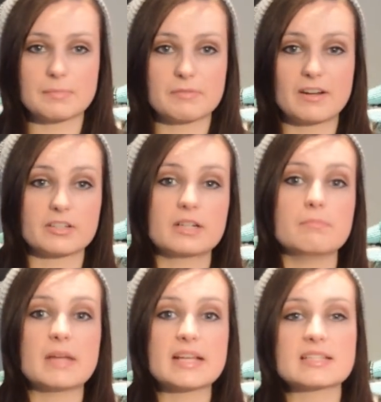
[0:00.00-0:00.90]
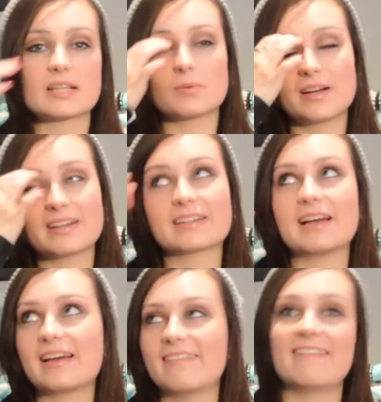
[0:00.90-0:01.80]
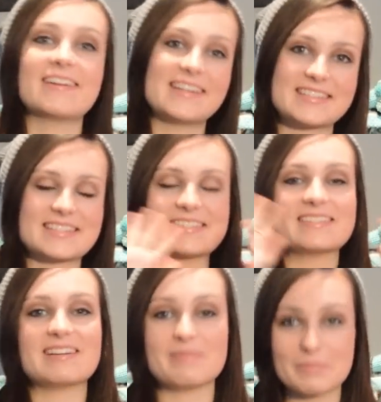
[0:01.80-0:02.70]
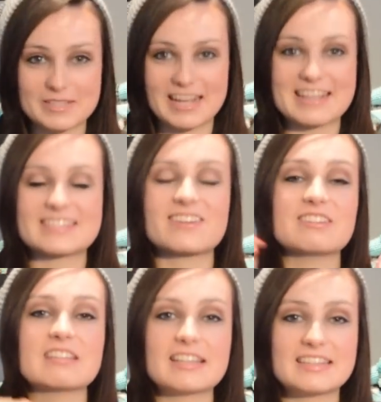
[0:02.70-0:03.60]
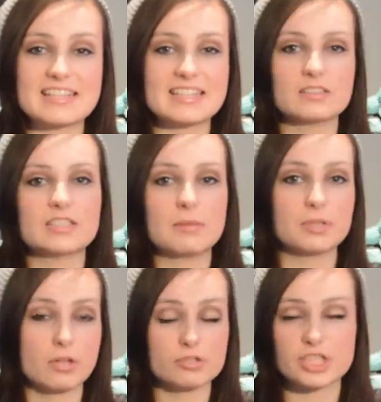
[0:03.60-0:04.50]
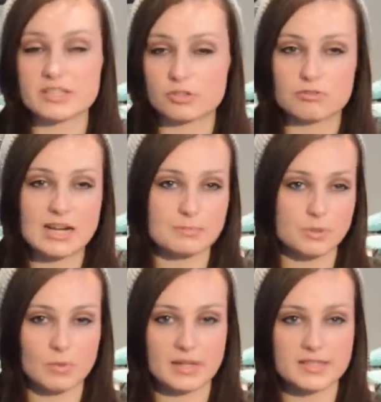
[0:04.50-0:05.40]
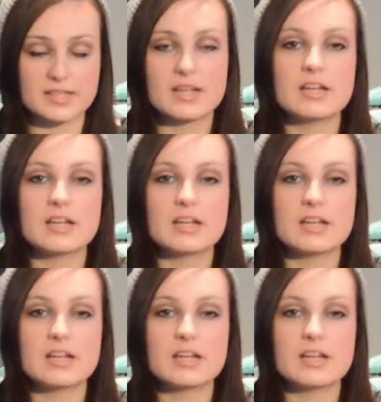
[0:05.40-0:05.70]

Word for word: I found an amazing one, again, on Etsy. I'm obsessed. I'll link that seller down below. She has incredible ones.